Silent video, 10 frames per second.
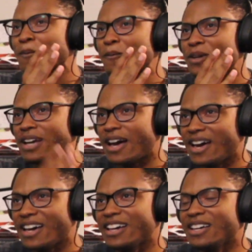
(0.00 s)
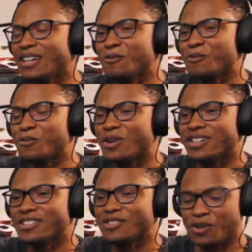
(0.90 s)
When I
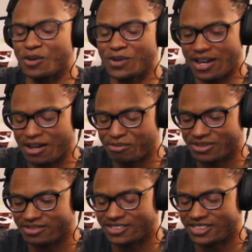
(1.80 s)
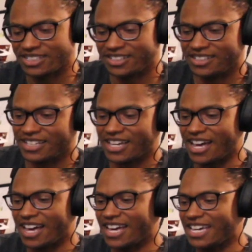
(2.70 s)
was growing up,
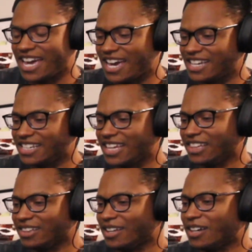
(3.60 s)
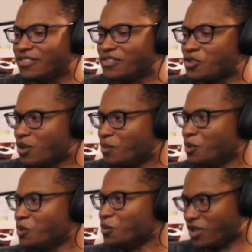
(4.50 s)
I had a lot of
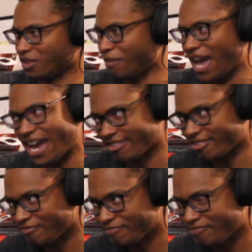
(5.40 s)
trouble with math.